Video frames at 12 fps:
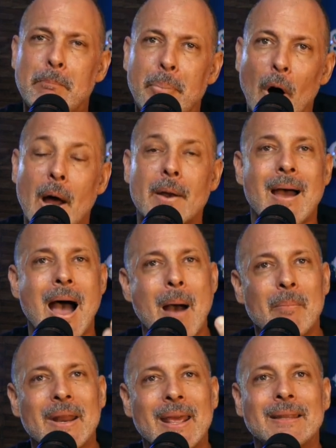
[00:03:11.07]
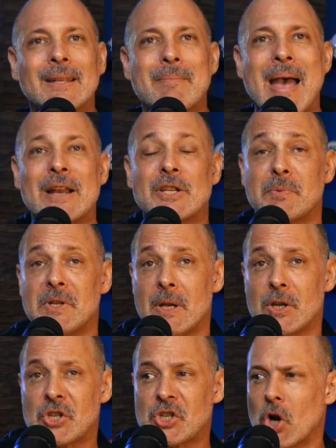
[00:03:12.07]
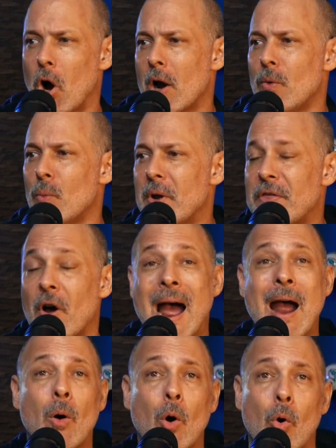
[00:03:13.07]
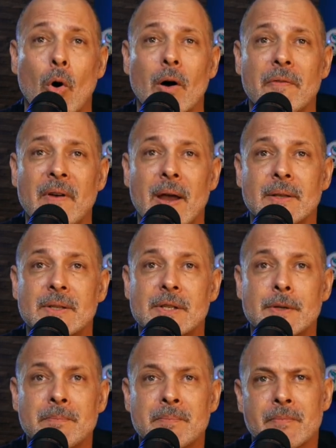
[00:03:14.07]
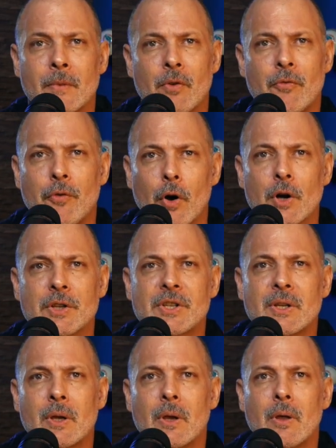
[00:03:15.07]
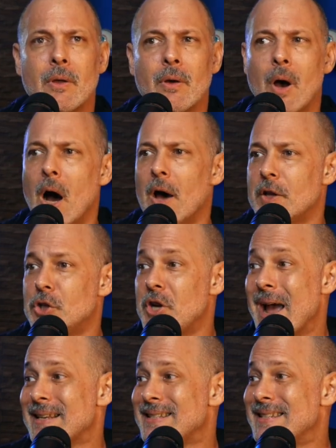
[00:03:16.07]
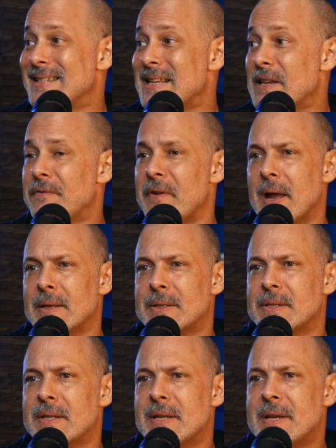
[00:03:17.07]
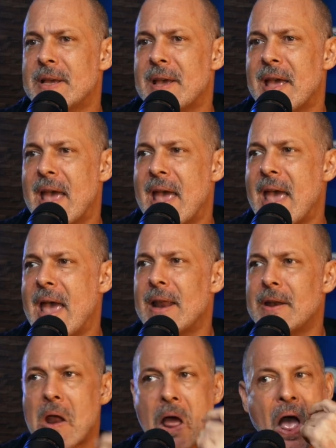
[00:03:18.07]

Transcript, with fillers: but I'm going to get into the matchups here, starting with our offense versus uh, the Jets' defense. And